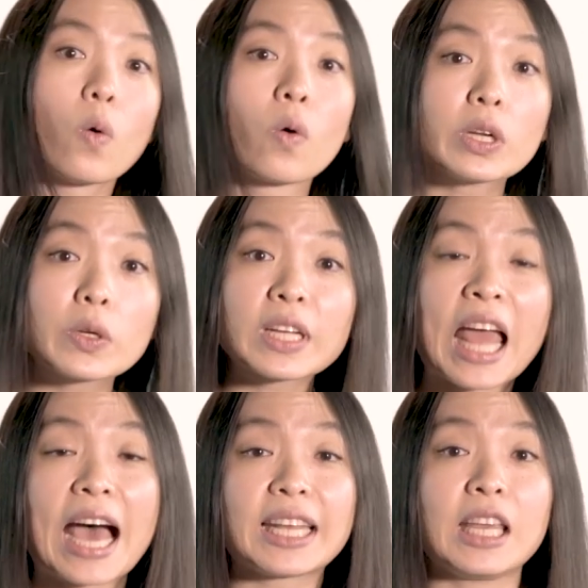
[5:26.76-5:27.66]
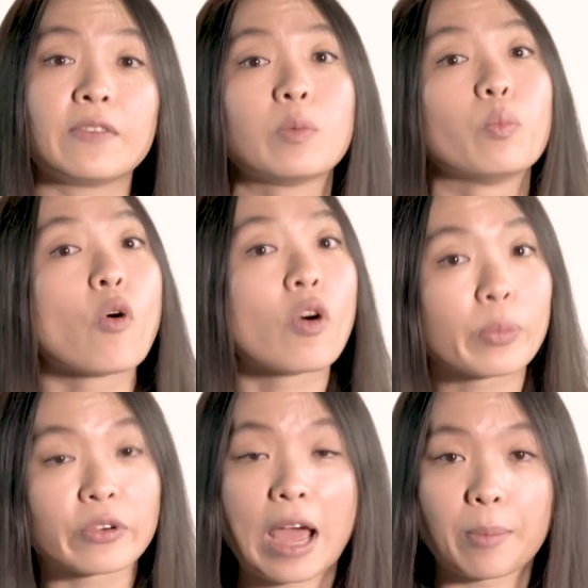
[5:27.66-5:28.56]
or you can add even more
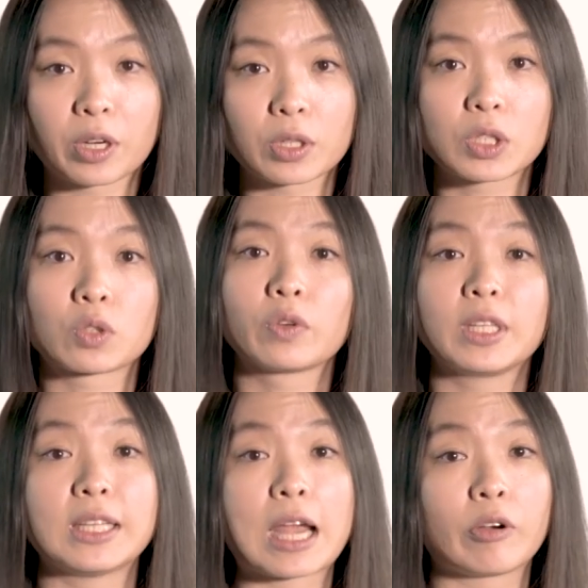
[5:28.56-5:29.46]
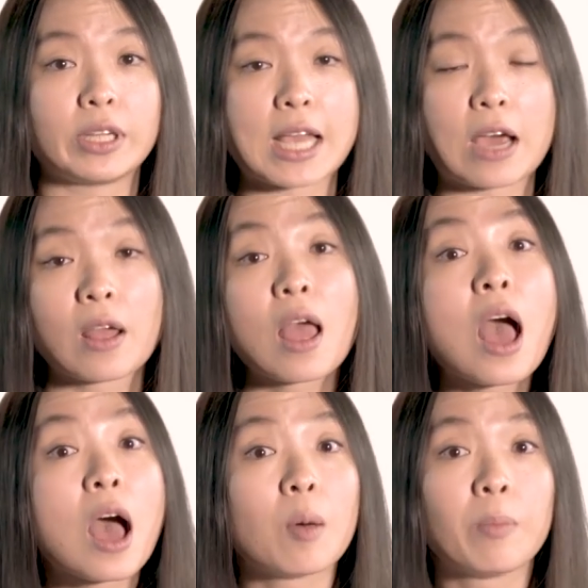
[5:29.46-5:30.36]
parameters to really narrow it down.
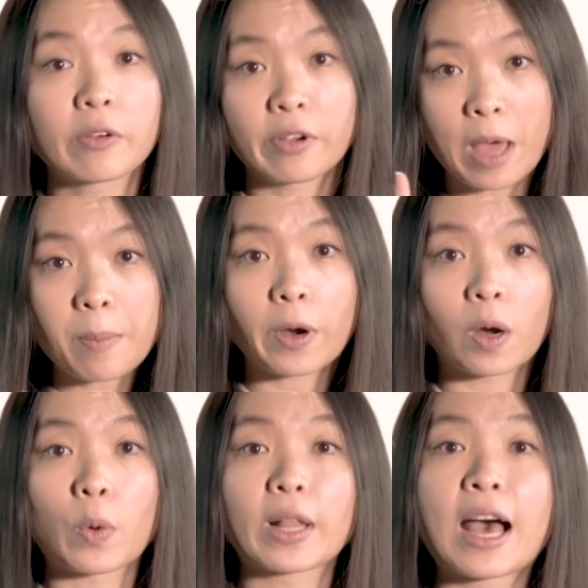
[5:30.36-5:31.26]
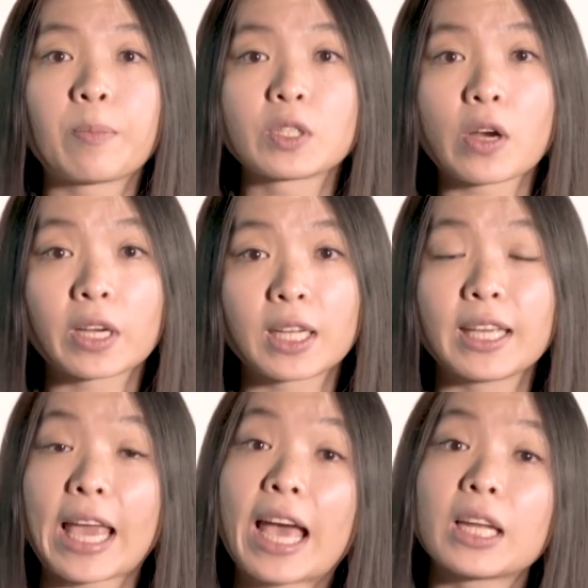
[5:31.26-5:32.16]
But remember, while
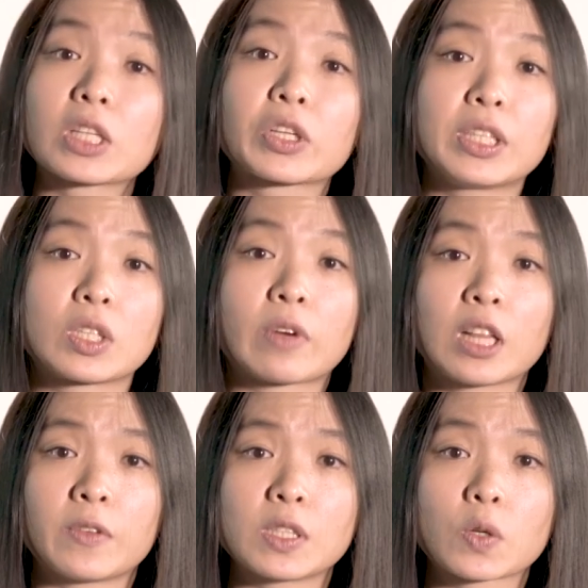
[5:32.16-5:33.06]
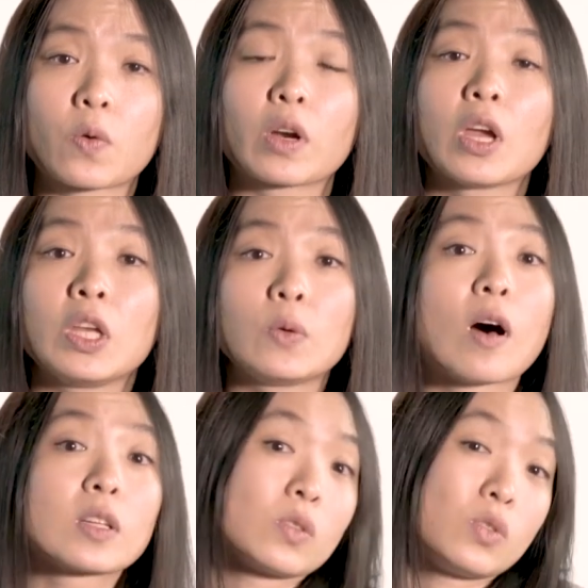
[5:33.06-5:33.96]
hypertargeting can increase your relevance score, you
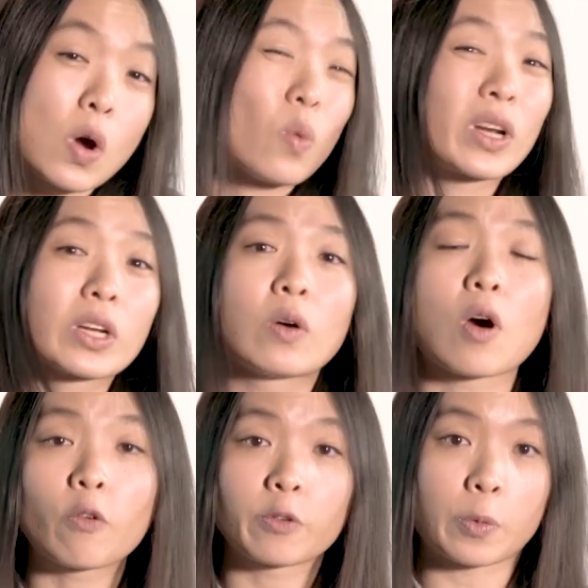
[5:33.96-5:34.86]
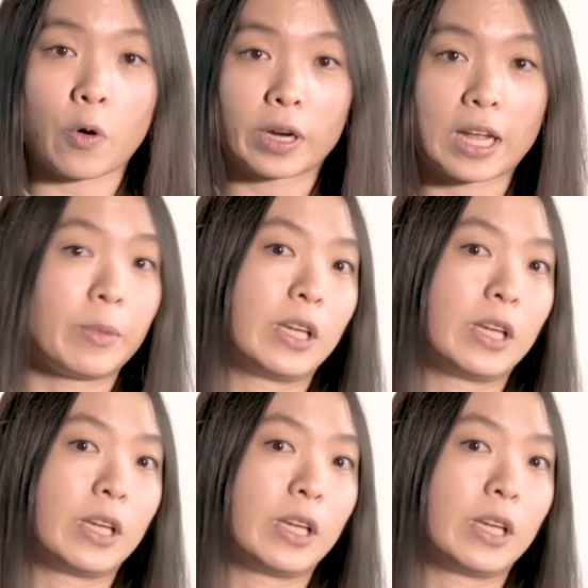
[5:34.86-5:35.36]
also don't want to go overboard. I